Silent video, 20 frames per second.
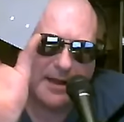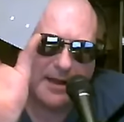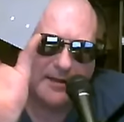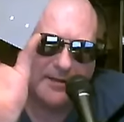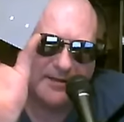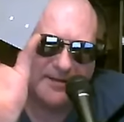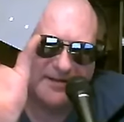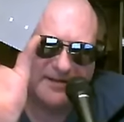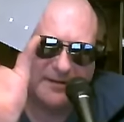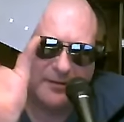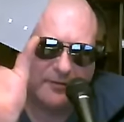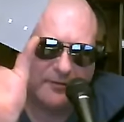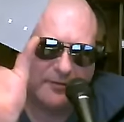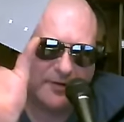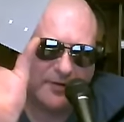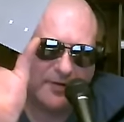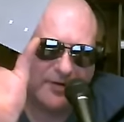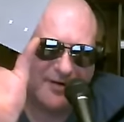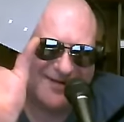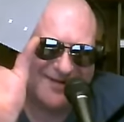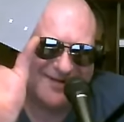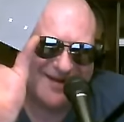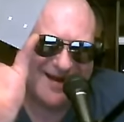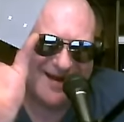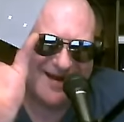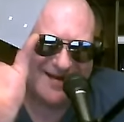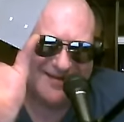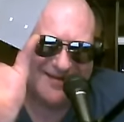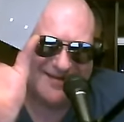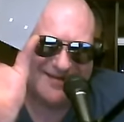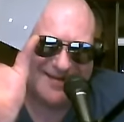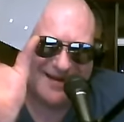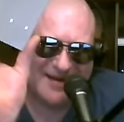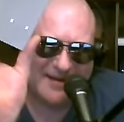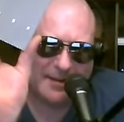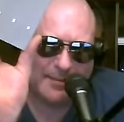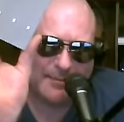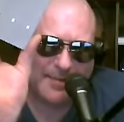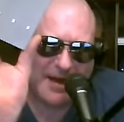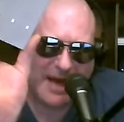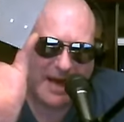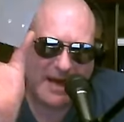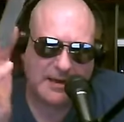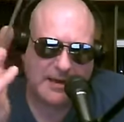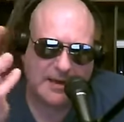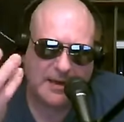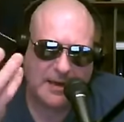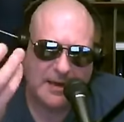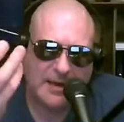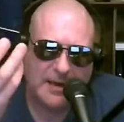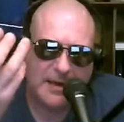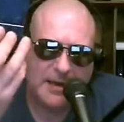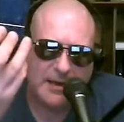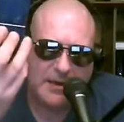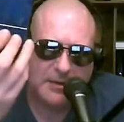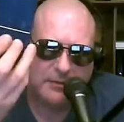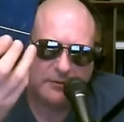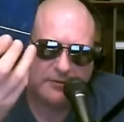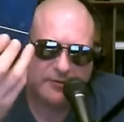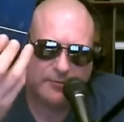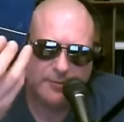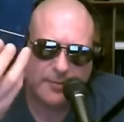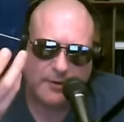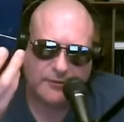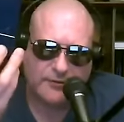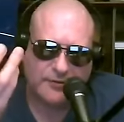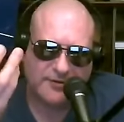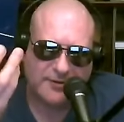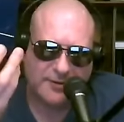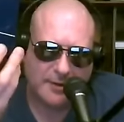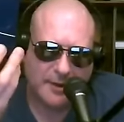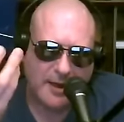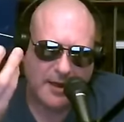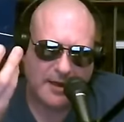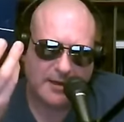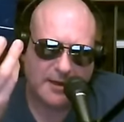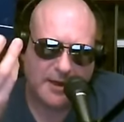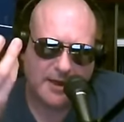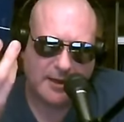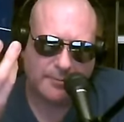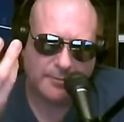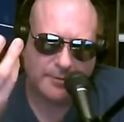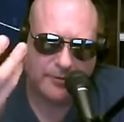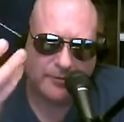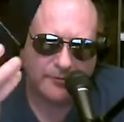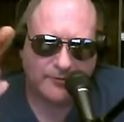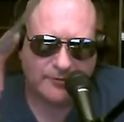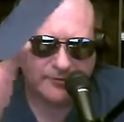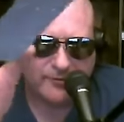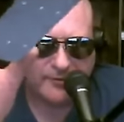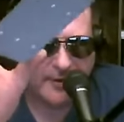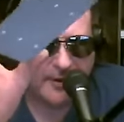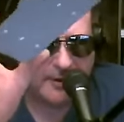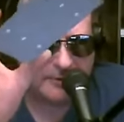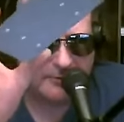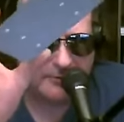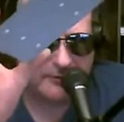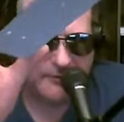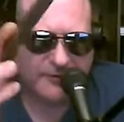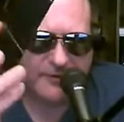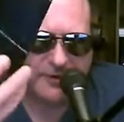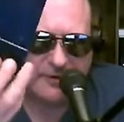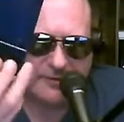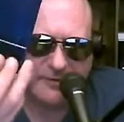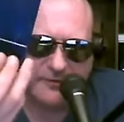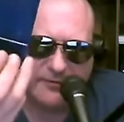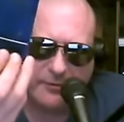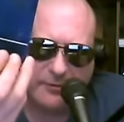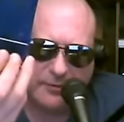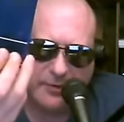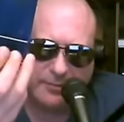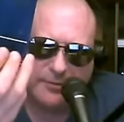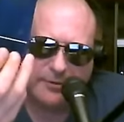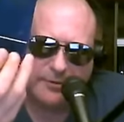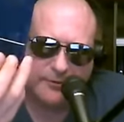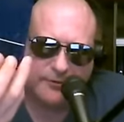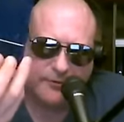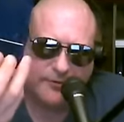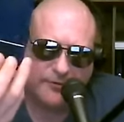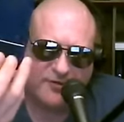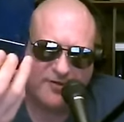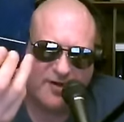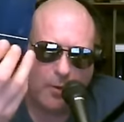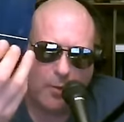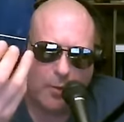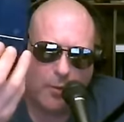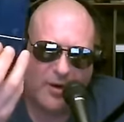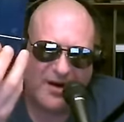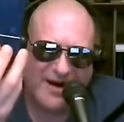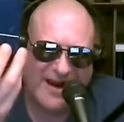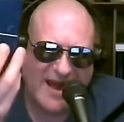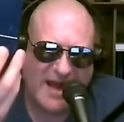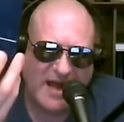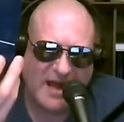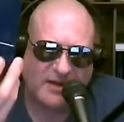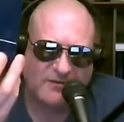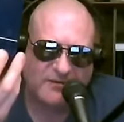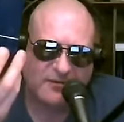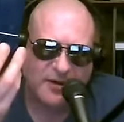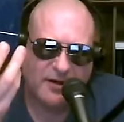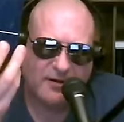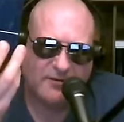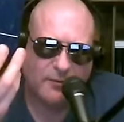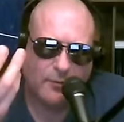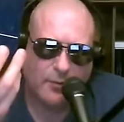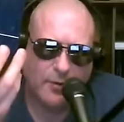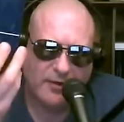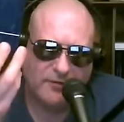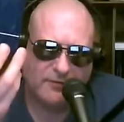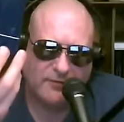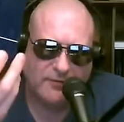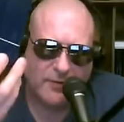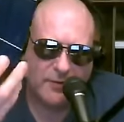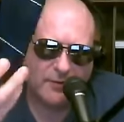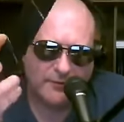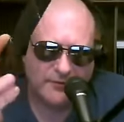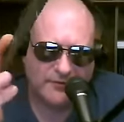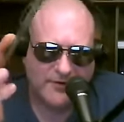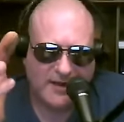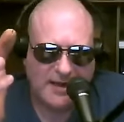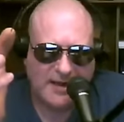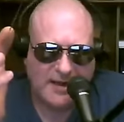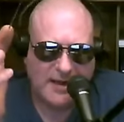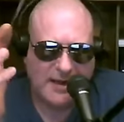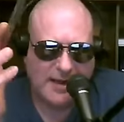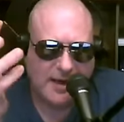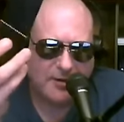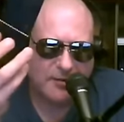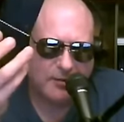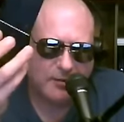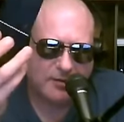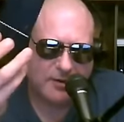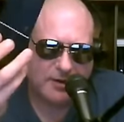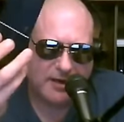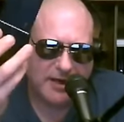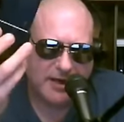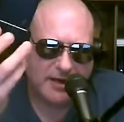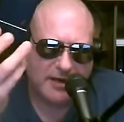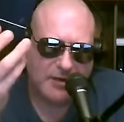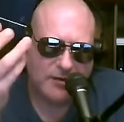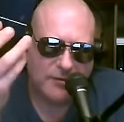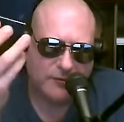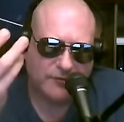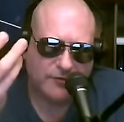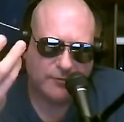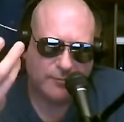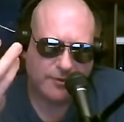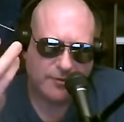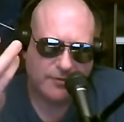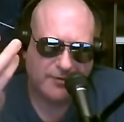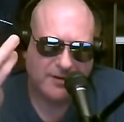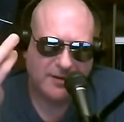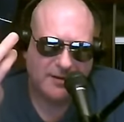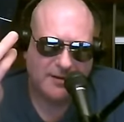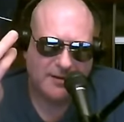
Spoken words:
silver dots in the back. You expose it to light, and it produces electricity. This only produces 1/2 of 1 volt. In order to get usable